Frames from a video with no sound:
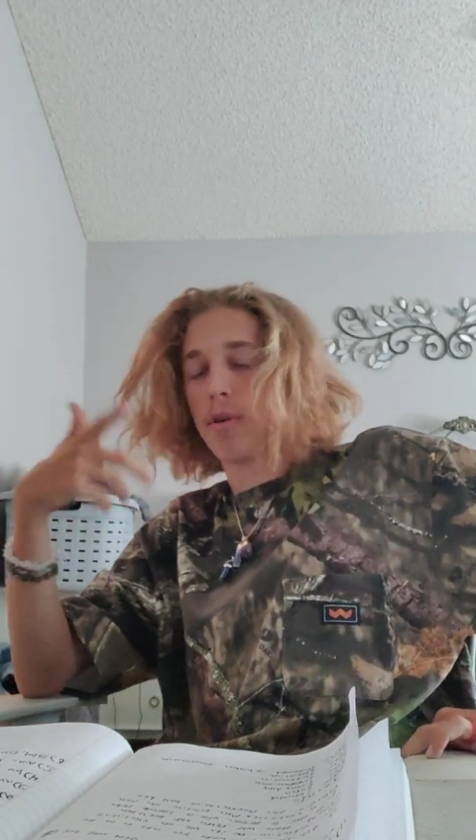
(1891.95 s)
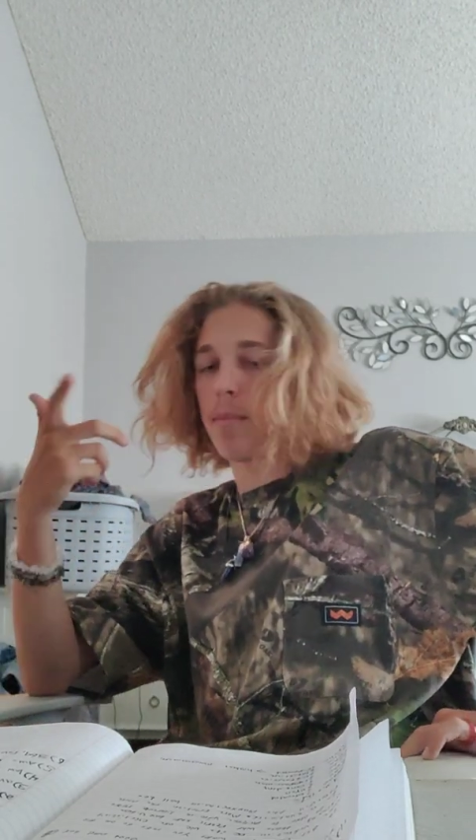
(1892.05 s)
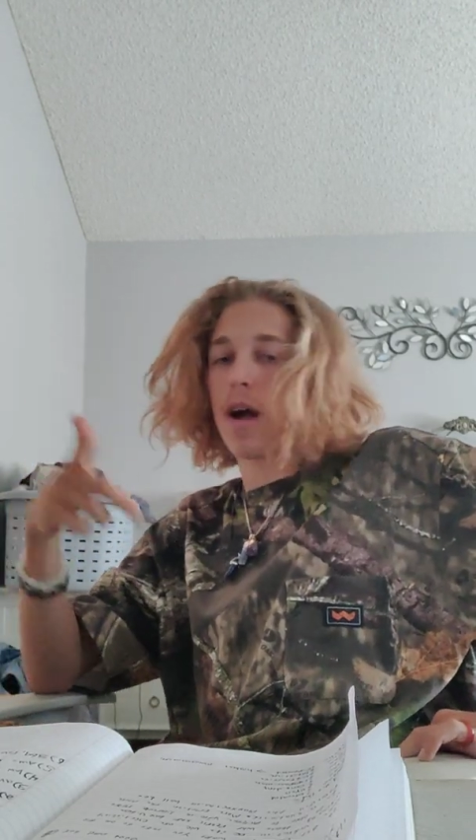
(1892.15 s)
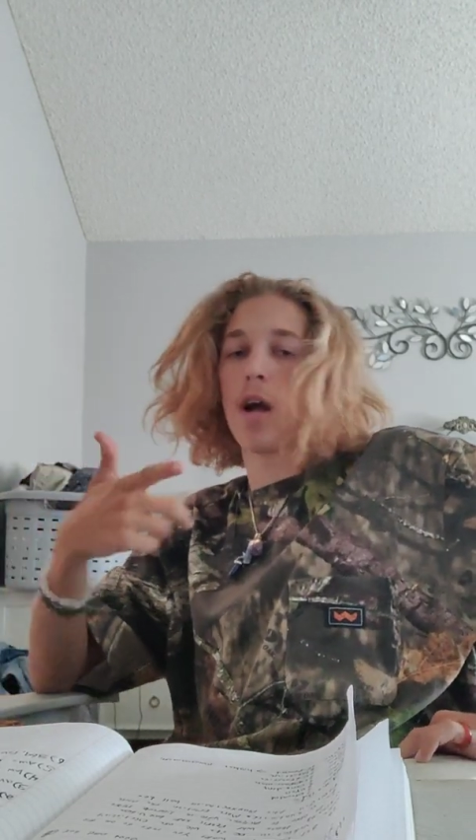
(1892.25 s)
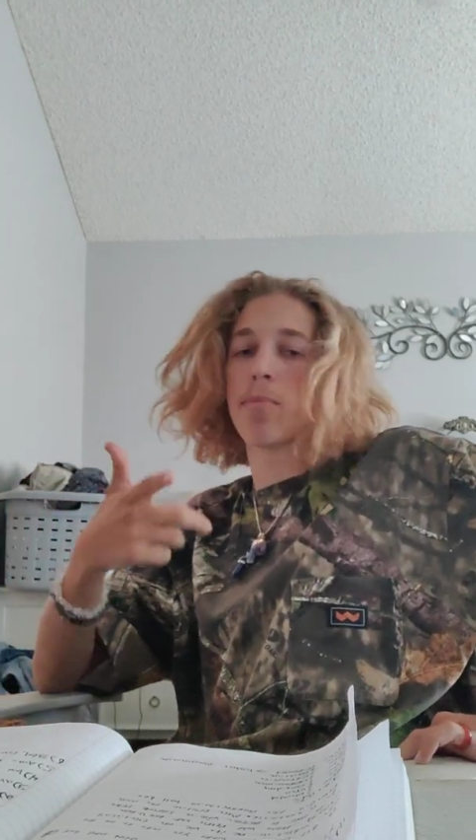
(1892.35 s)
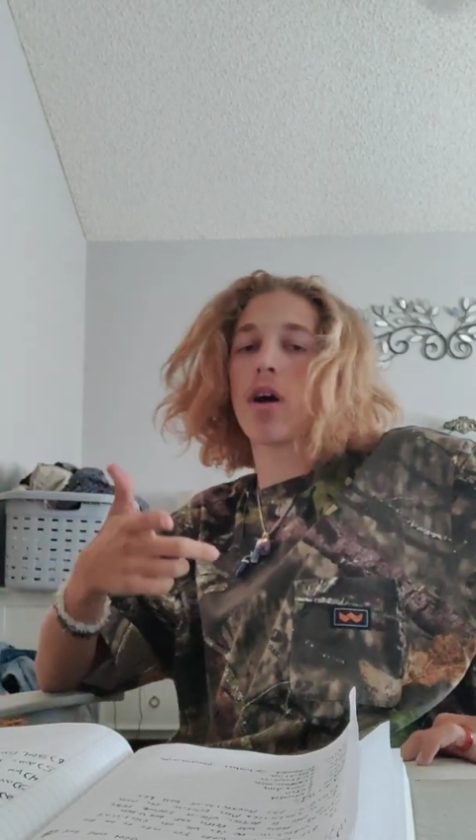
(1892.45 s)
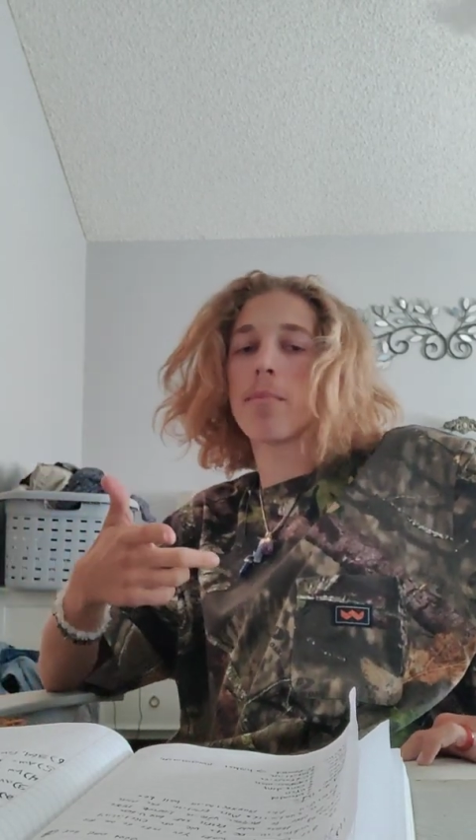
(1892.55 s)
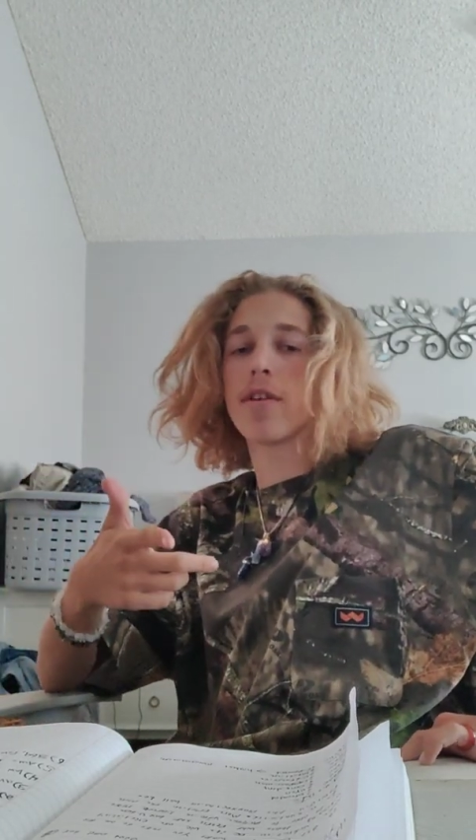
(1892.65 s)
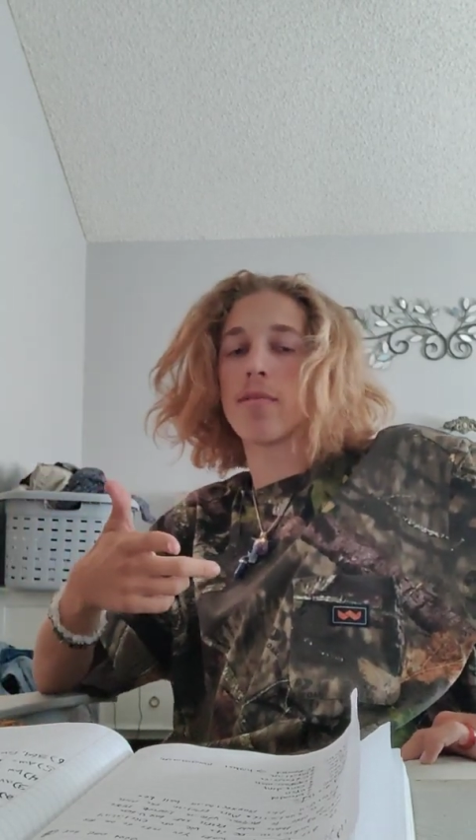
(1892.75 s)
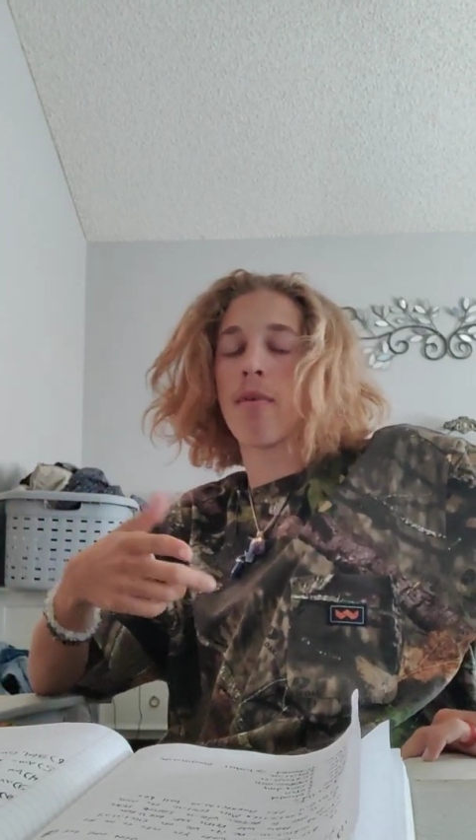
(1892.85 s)
but it'll
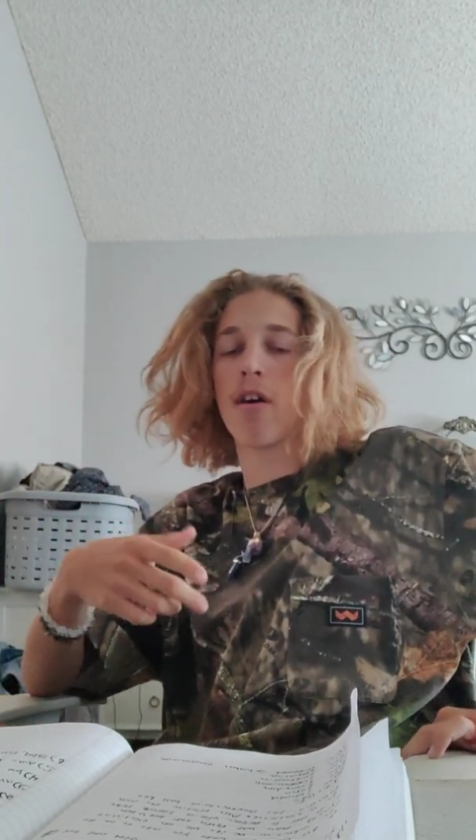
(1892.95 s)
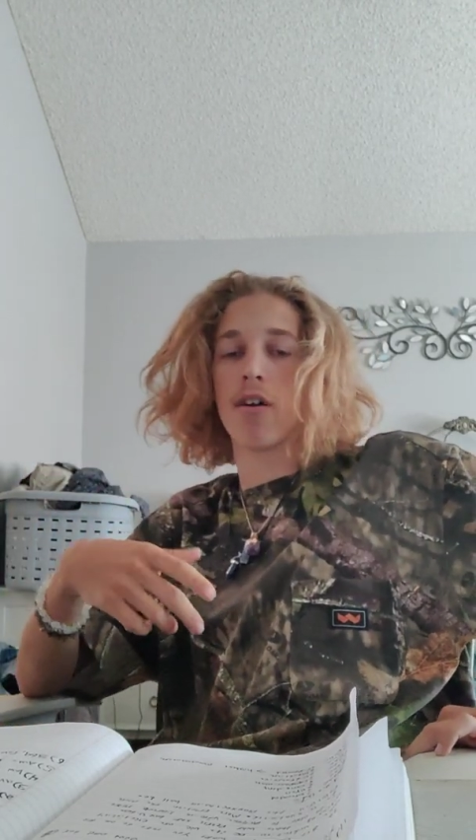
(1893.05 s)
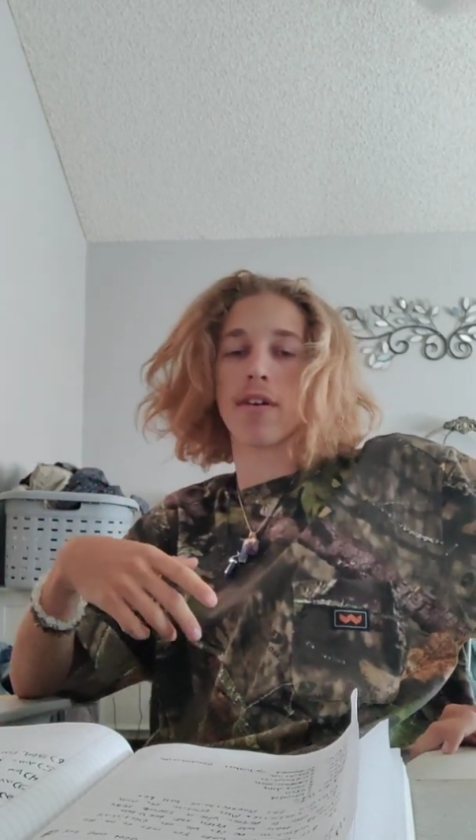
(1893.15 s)
probably be tomorrow,